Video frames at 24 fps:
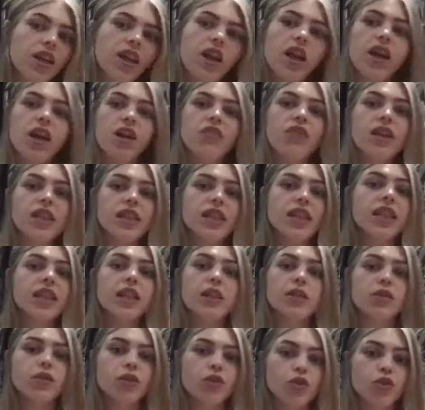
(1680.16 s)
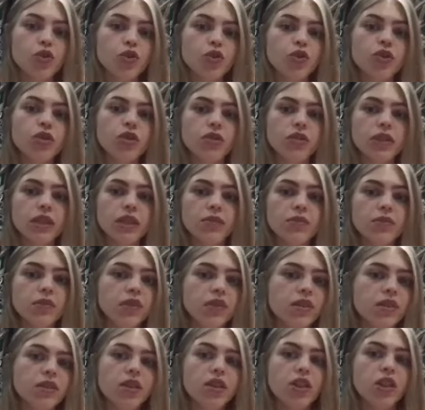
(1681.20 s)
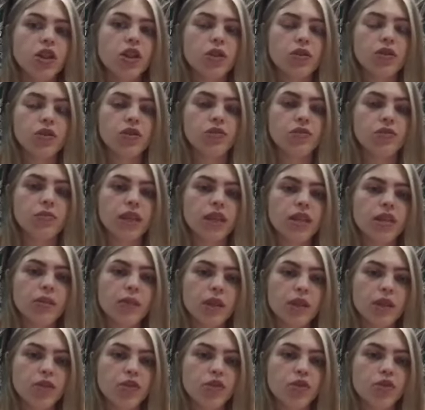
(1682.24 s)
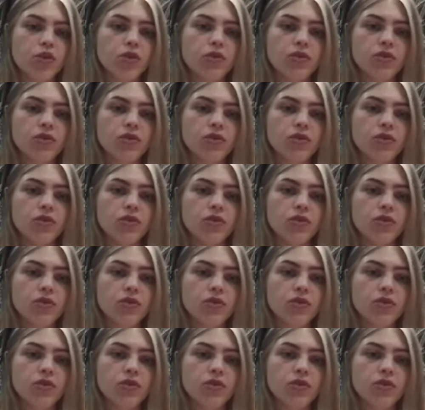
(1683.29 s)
And I read it, and it was a short script. It was meant to be a short